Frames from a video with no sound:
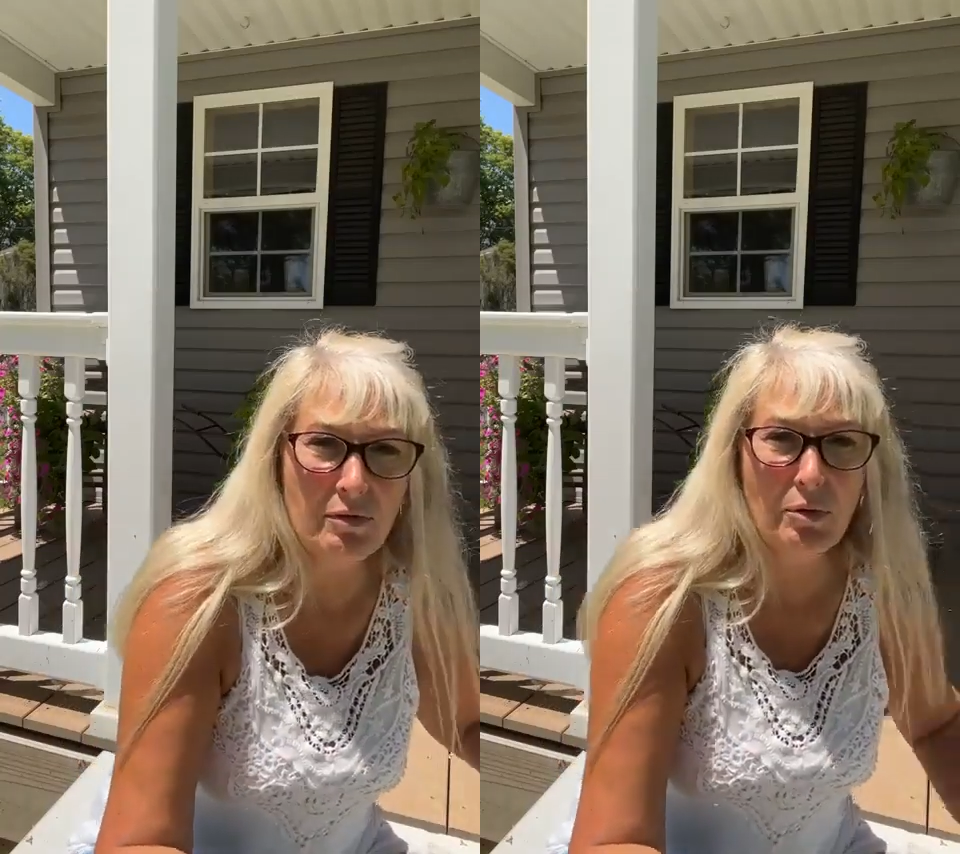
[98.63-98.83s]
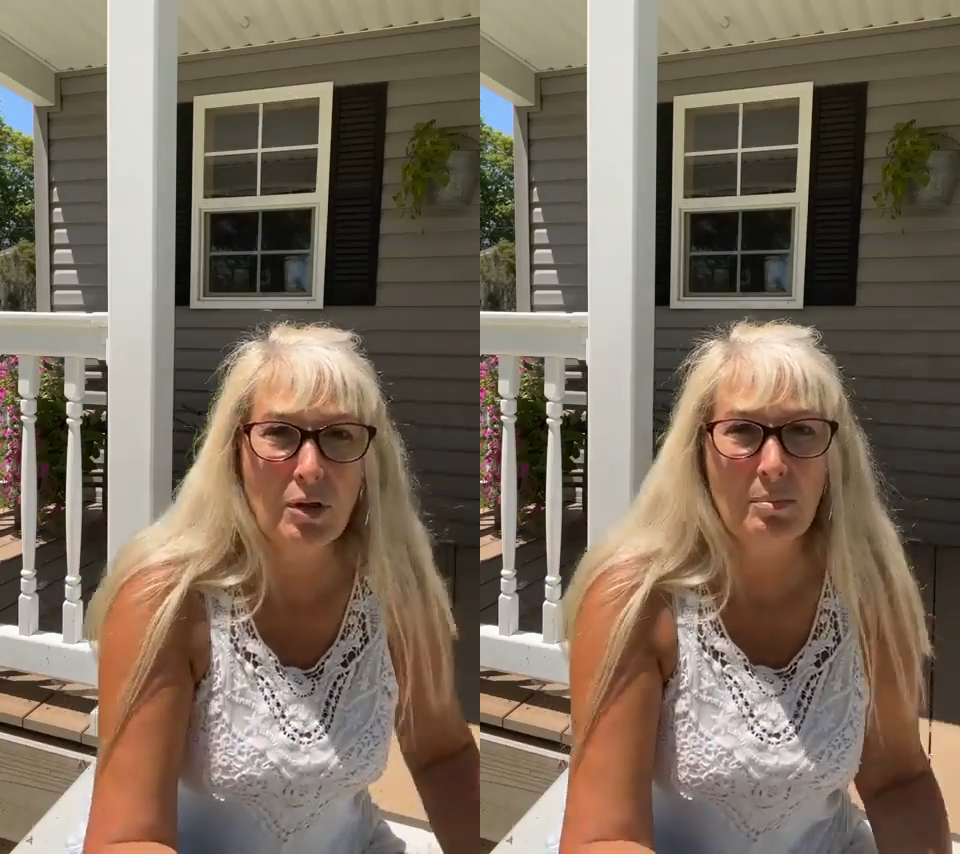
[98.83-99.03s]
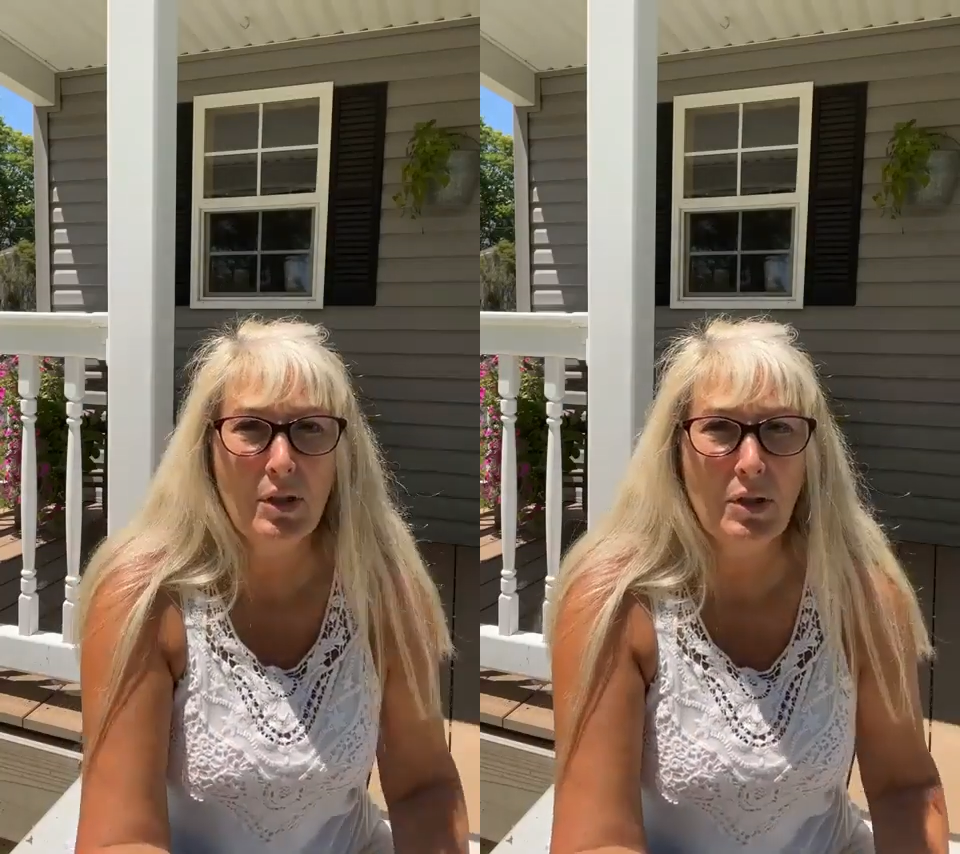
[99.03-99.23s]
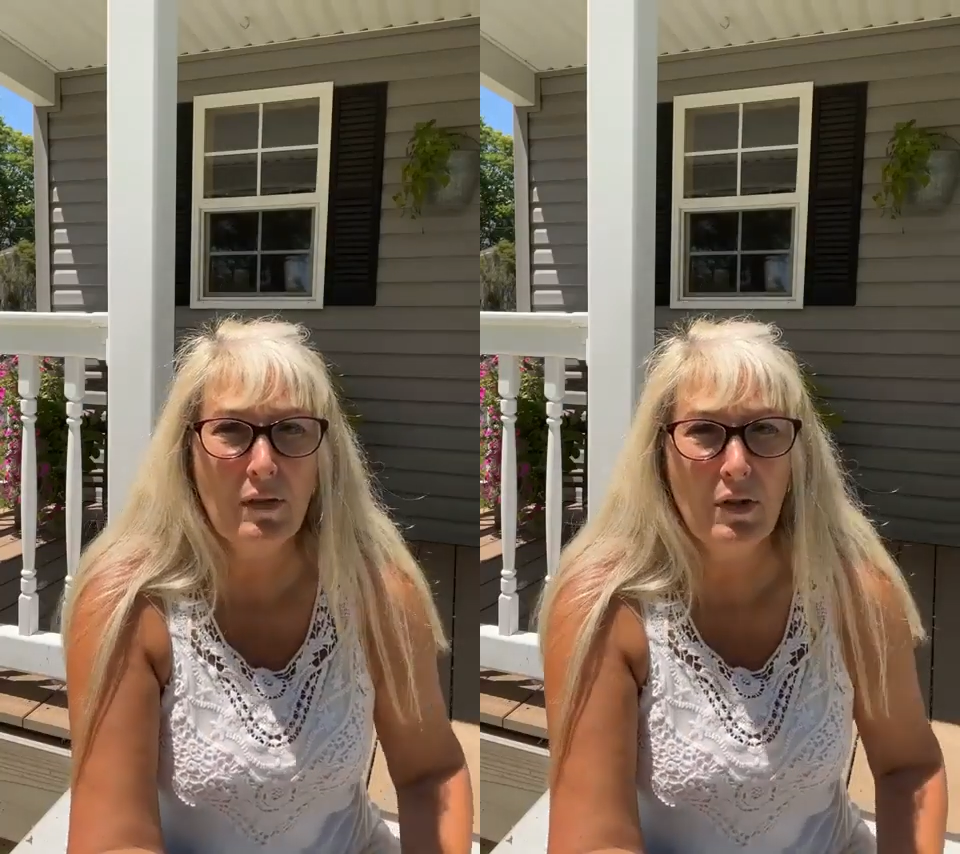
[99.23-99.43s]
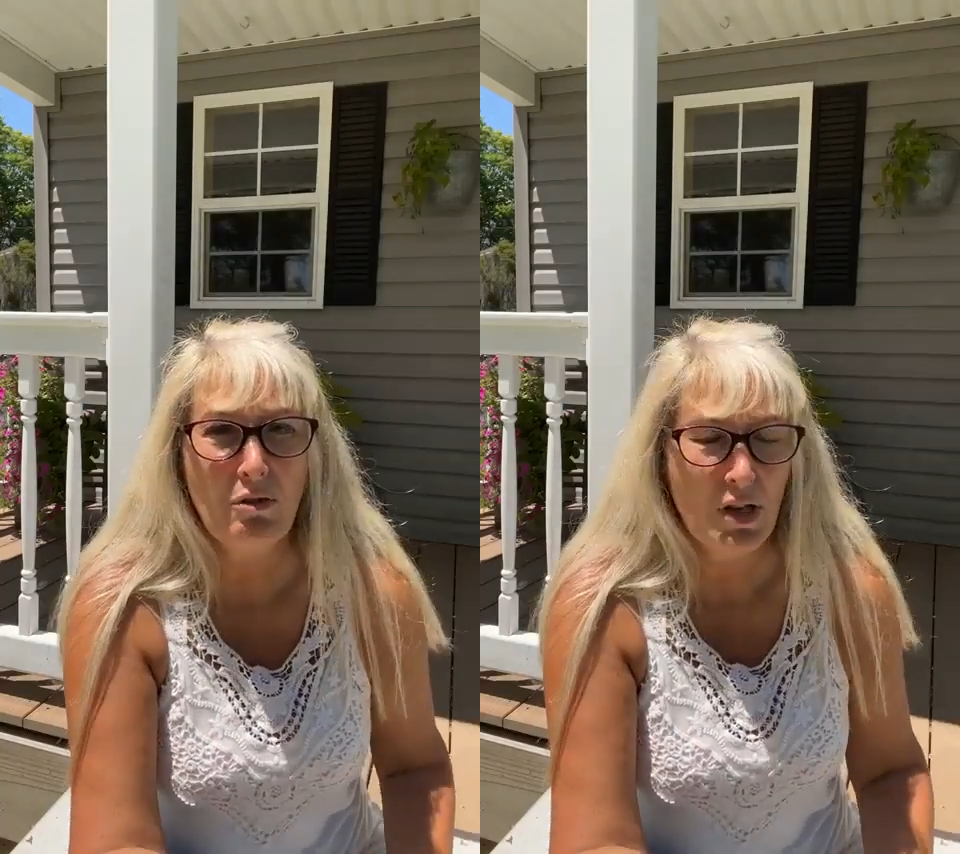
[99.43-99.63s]
before. Most
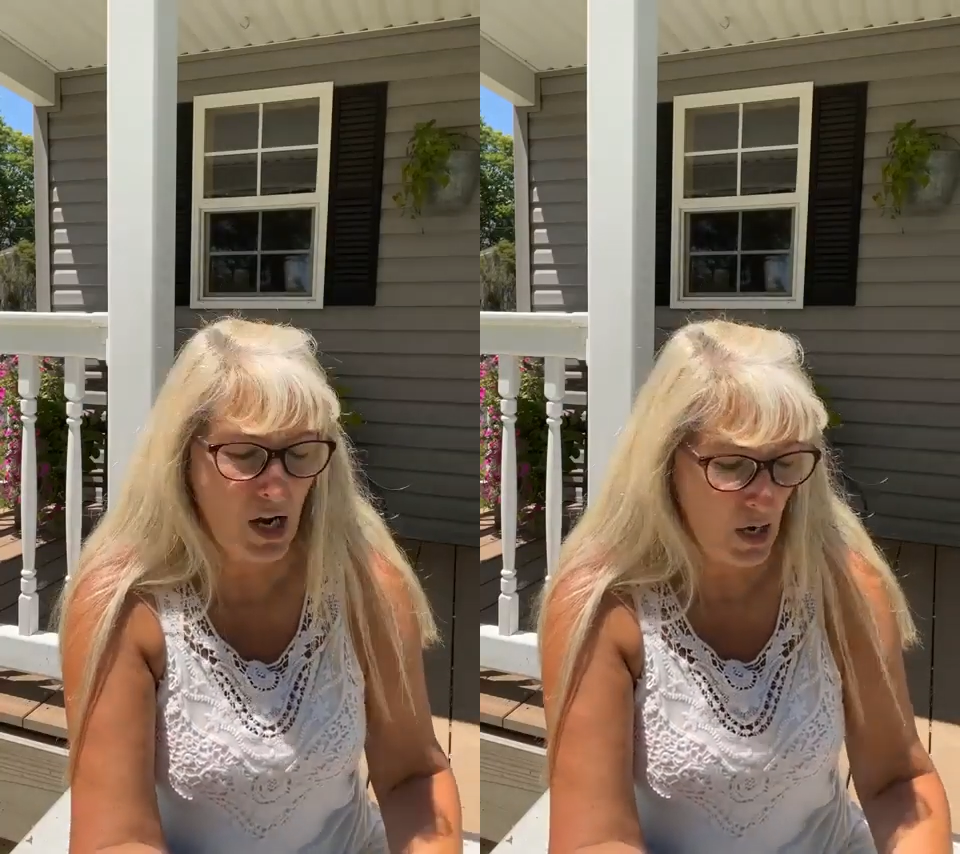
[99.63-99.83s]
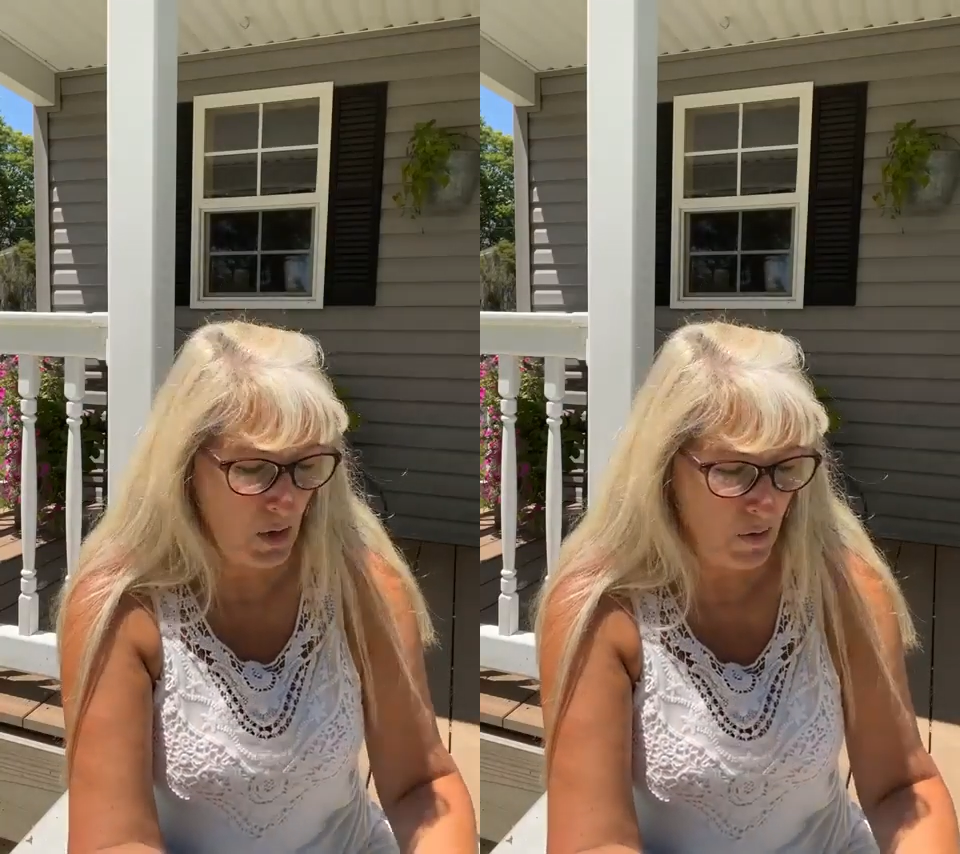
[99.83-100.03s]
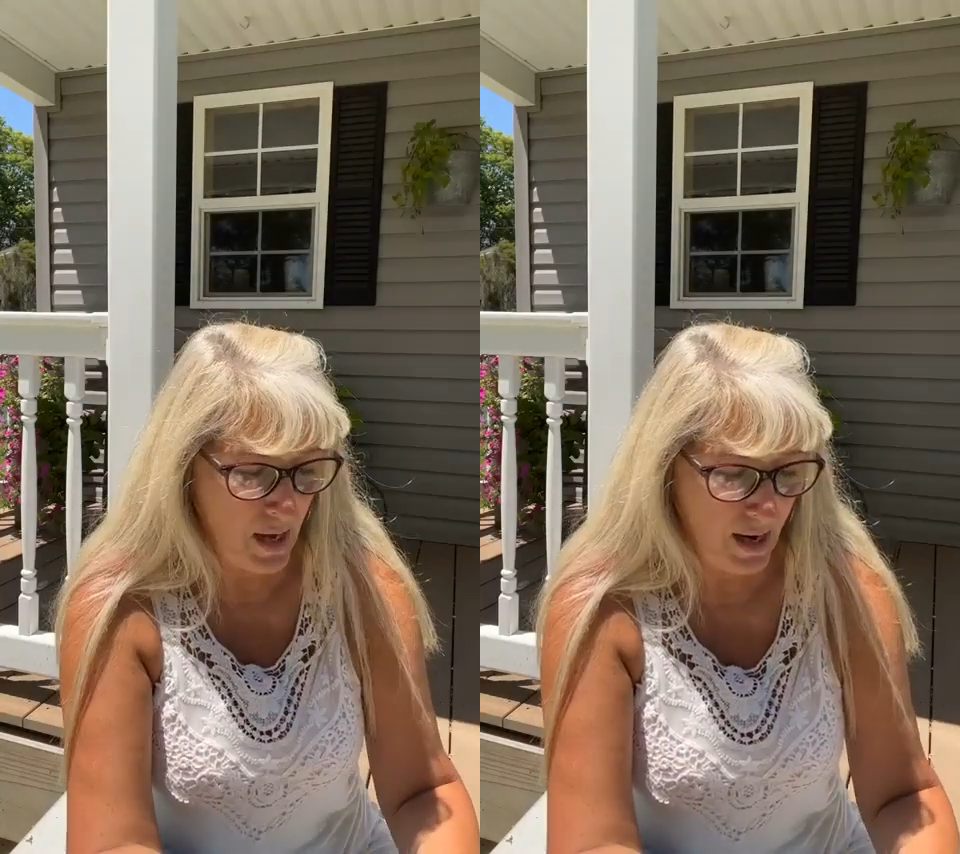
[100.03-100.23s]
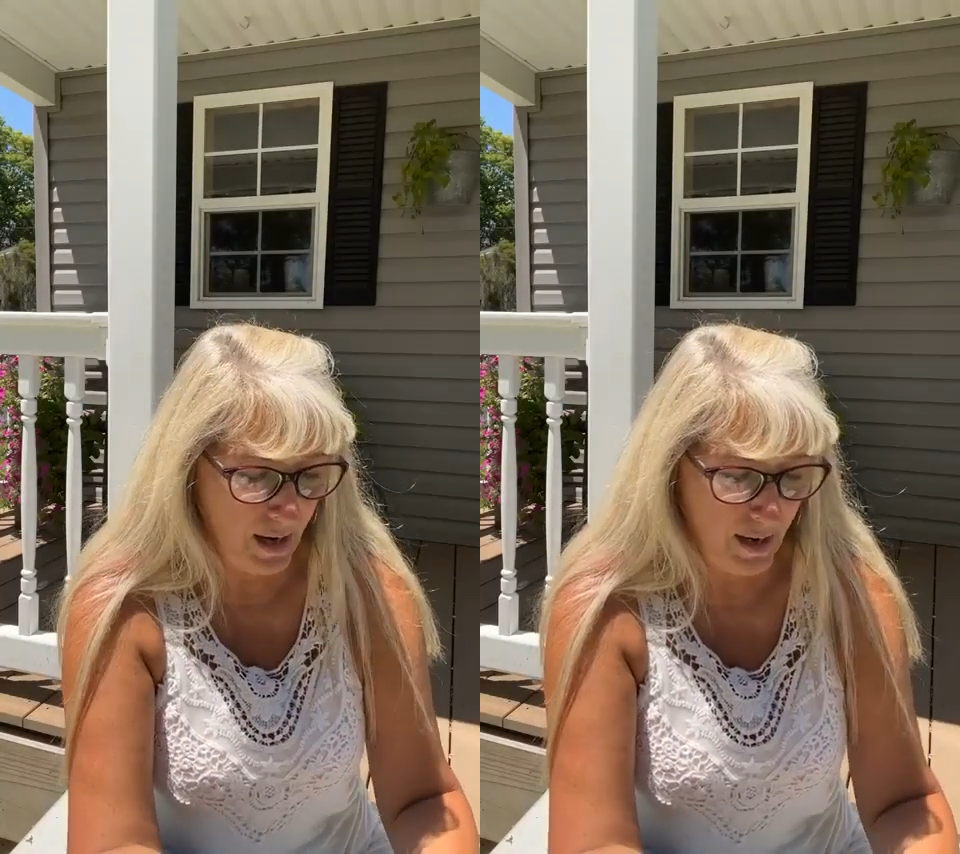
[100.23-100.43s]
of you know that